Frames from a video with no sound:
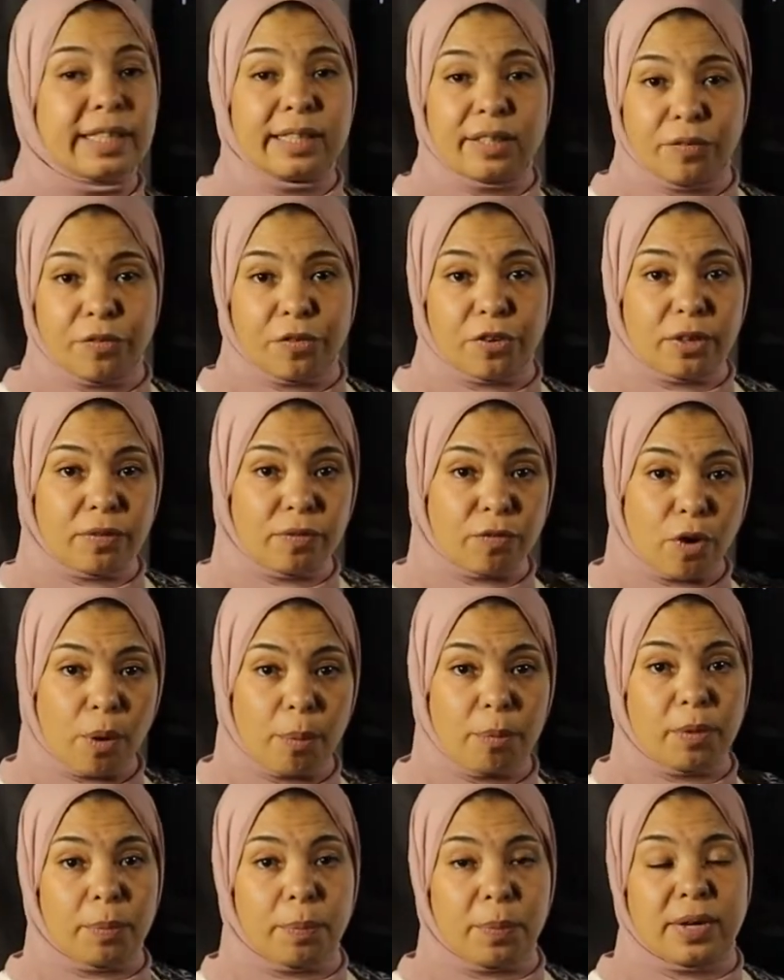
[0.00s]
different
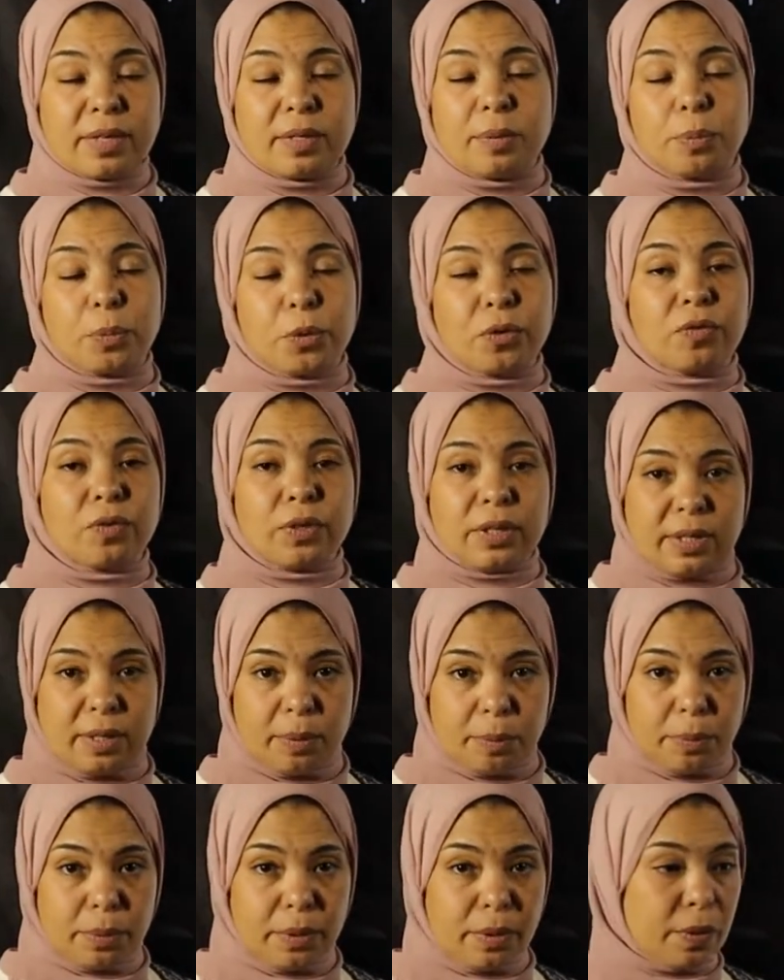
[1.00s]
from the present perfect
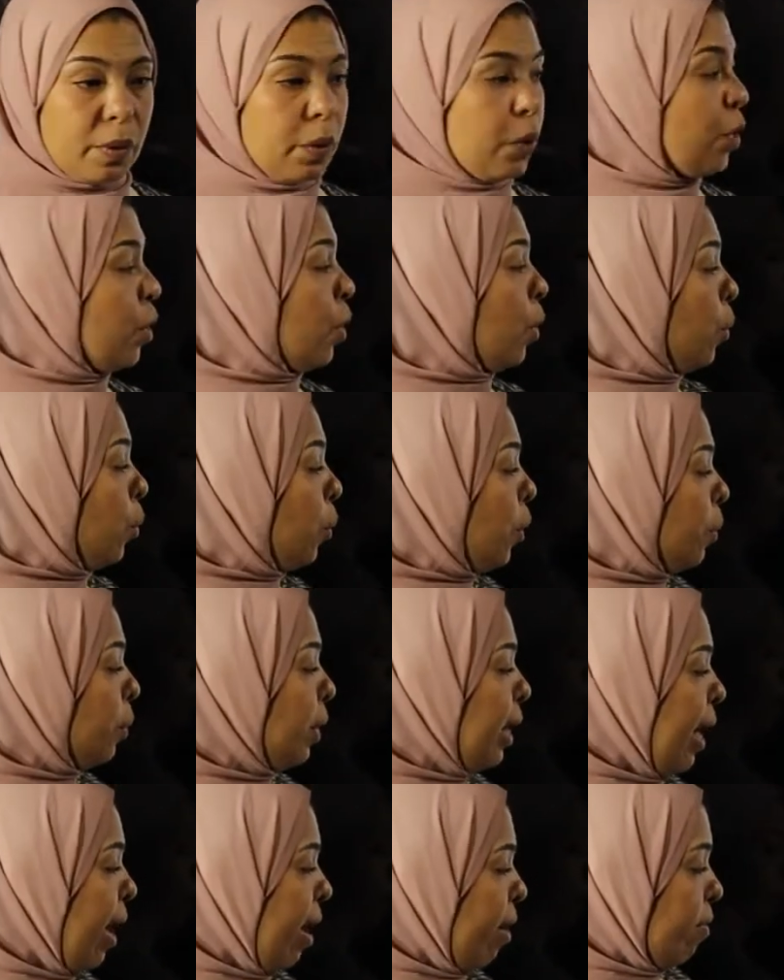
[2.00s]
simple. We
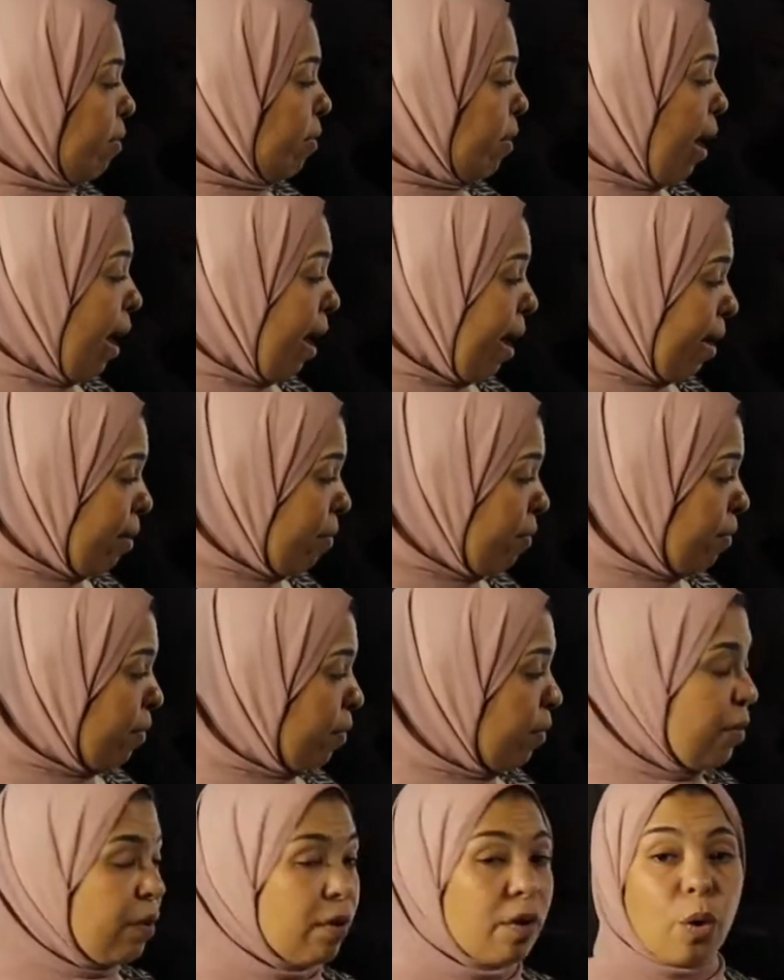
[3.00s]
will have
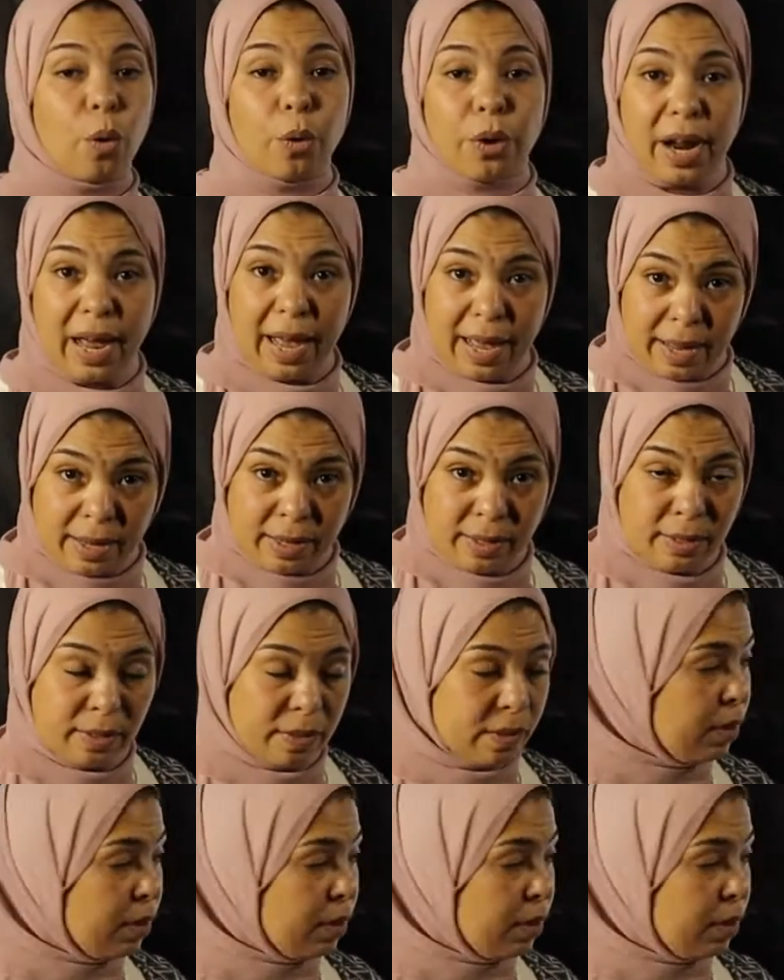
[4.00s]
or has